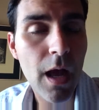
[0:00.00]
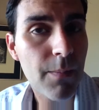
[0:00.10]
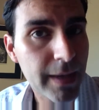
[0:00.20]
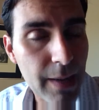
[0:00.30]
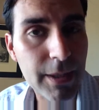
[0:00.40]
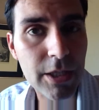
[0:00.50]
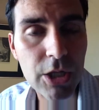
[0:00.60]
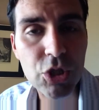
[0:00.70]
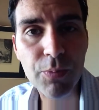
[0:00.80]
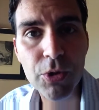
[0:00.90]
Becoming an
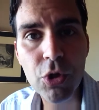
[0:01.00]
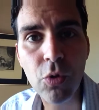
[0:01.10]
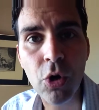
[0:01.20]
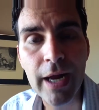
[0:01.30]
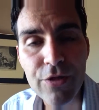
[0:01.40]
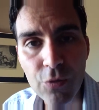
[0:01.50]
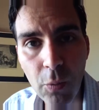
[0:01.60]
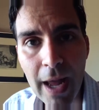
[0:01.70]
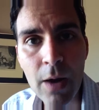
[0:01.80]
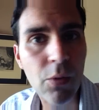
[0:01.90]
entrepreneur is a
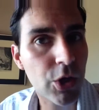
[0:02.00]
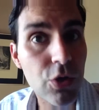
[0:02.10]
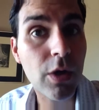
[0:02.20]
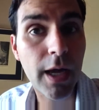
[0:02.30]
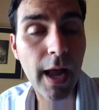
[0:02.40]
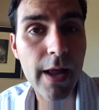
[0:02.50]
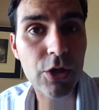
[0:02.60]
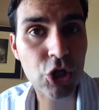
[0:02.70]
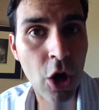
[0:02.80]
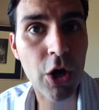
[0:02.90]
way where you can
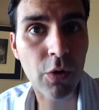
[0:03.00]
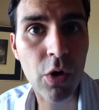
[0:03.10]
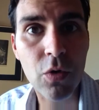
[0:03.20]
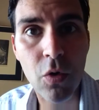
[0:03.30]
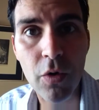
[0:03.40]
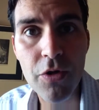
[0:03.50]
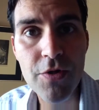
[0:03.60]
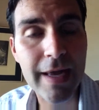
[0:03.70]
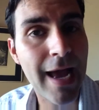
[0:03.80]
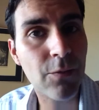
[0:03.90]
chart your own
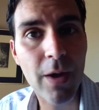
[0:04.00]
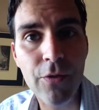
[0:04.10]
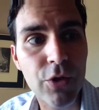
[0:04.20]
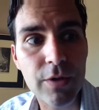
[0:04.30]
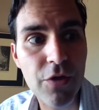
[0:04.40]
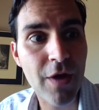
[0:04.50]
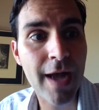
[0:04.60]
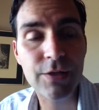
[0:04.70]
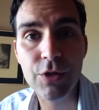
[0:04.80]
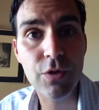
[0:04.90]
course. Again, whether you
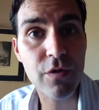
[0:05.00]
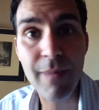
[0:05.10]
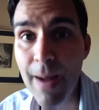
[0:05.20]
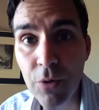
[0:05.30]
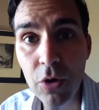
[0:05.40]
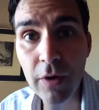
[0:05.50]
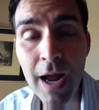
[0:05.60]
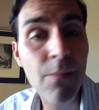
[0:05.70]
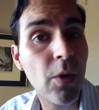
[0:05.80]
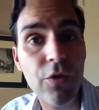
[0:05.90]
decide to use my
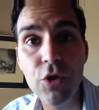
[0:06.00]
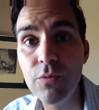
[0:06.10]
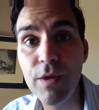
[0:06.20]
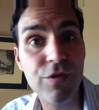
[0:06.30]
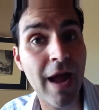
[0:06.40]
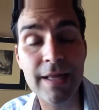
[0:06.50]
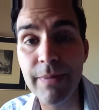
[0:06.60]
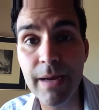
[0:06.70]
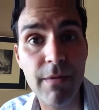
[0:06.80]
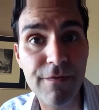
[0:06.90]
program, whether you decide to
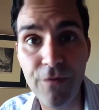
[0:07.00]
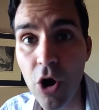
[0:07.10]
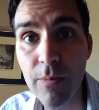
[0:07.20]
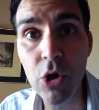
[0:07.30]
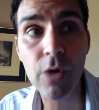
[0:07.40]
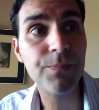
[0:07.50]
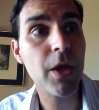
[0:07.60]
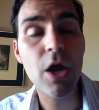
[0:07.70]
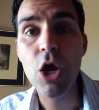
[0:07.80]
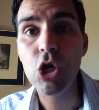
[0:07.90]
become a farmer,
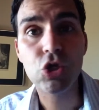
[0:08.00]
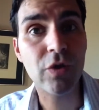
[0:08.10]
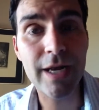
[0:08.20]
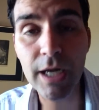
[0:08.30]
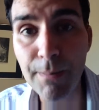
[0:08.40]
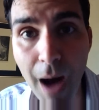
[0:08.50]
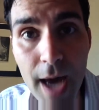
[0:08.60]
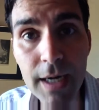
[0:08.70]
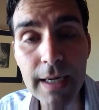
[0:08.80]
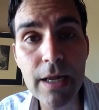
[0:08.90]
trade
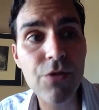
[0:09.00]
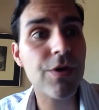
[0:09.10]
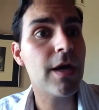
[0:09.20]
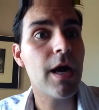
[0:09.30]
commodities,